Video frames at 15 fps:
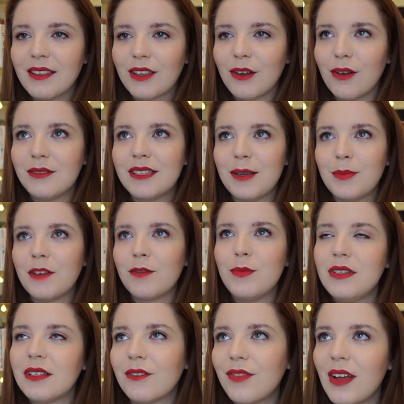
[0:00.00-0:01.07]
the concept of
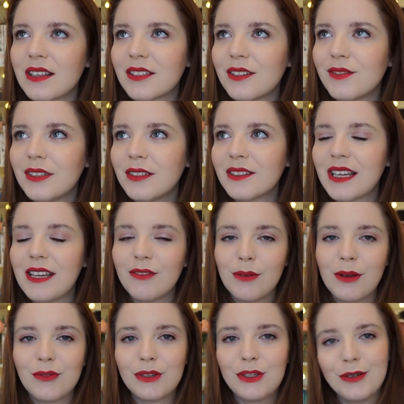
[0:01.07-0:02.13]
music festivals, even though
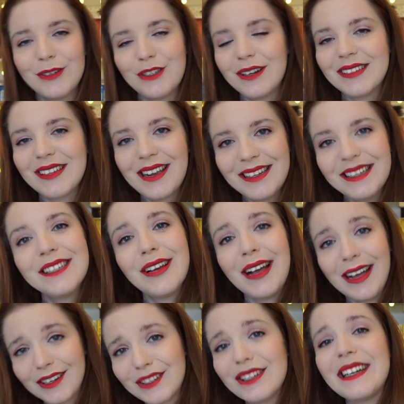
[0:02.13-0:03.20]
I've got too much anxiety to
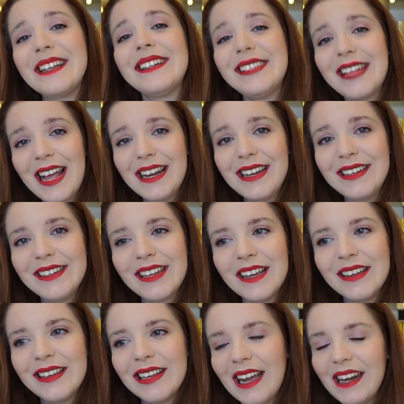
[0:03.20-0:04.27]
actually attend,
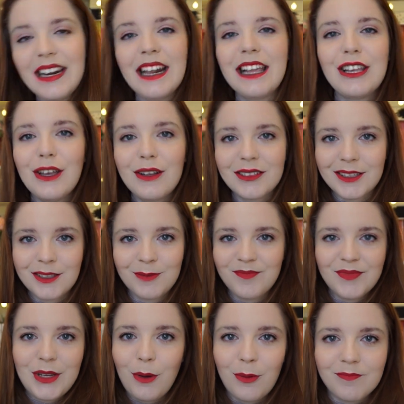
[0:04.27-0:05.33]
and I like girls,
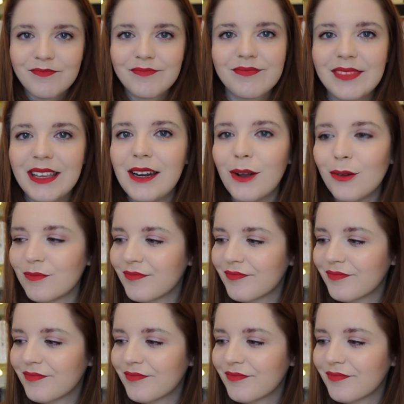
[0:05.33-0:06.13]
so, you know.